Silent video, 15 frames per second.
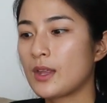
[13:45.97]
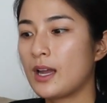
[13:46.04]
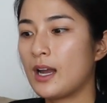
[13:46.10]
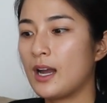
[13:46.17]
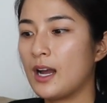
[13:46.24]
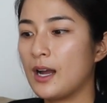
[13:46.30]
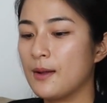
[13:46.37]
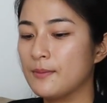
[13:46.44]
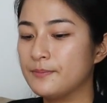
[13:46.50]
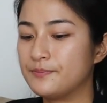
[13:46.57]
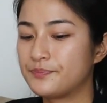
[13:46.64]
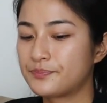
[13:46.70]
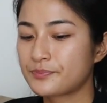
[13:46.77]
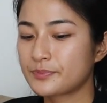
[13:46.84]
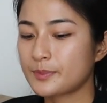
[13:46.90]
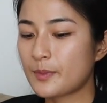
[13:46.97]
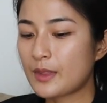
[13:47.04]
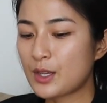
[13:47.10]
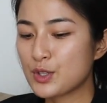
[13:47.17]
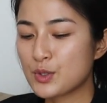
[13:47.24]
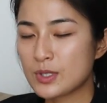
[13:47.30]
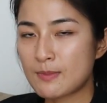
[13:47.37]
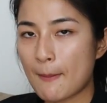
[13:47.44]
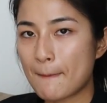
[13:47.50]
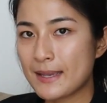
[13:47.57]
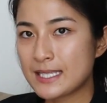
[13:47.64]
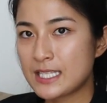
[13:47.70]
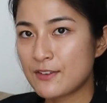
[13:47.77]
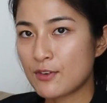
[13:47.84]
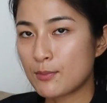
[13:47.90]
She was my
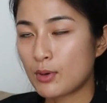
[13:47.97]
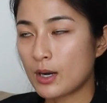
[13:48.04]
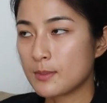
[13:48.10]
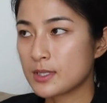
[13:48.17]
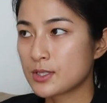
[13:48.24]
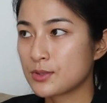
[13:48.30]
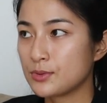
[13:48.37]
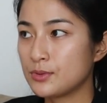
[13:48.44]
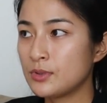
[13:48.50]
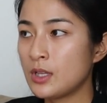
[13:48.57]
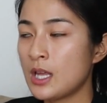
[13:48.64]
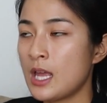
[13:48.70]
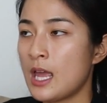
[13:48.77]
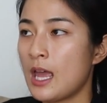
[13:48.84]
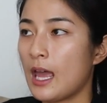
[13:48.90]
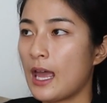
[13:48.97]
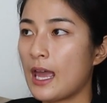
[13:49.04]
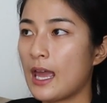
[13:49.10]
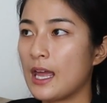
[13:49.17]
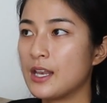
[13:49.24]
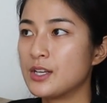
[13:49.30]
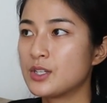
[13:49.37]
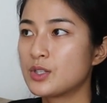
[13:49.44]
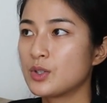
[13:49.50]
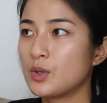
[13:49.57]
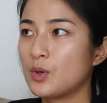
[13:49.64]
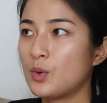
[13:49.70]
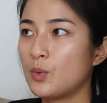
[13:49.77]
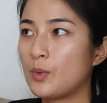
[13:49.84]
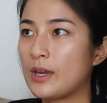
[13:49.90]
bestie from primary school, and
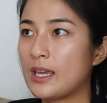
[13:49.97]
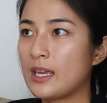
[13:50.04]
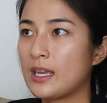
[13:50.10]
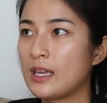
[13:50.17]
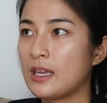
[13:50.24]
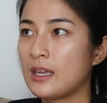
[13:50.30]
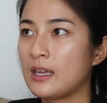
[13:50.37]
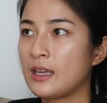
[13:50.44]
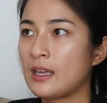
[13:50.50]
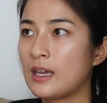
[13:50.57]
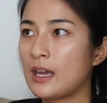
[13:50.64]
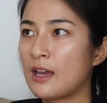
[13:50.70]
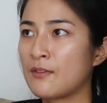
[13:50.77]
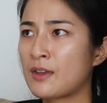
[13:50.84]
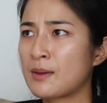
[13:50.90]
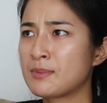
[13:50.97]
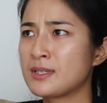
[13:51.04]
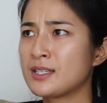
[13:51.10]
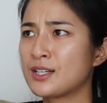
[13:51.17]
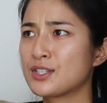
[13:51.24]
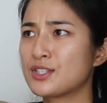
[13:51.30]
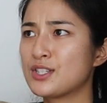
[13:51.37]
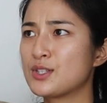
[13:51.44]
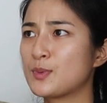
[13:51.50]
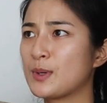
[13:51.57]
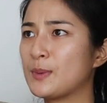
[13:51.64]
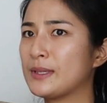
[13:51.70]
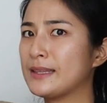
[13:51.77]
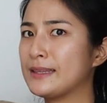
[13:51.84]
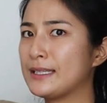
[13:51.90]
we have kept in touch since we
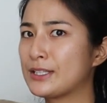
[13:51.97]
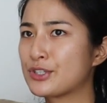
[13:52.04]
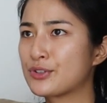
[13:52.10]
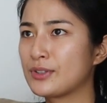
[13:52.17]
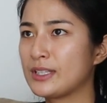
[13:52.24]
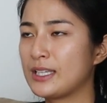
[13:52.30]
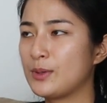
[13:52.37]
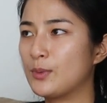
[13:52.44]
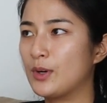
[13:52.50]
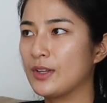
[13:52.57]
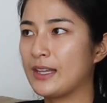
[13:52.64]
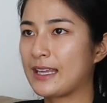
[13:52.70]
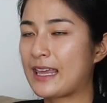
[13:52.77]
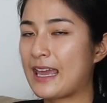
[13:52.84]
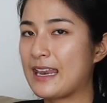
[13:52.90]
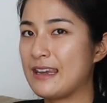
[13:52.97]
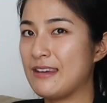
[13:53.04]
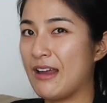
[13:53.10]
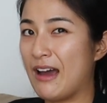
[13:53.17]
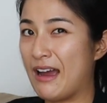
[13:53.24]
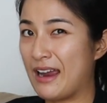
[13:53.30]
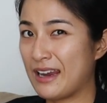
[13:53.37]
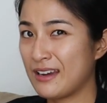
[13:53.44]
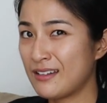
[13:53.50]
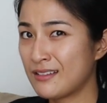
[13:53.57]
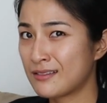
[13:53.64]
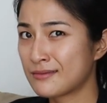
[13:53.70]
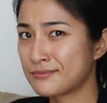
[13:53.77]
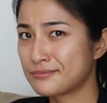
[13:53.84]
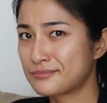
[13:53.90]
were literally
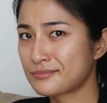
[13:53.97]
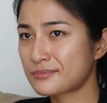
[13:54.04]
9,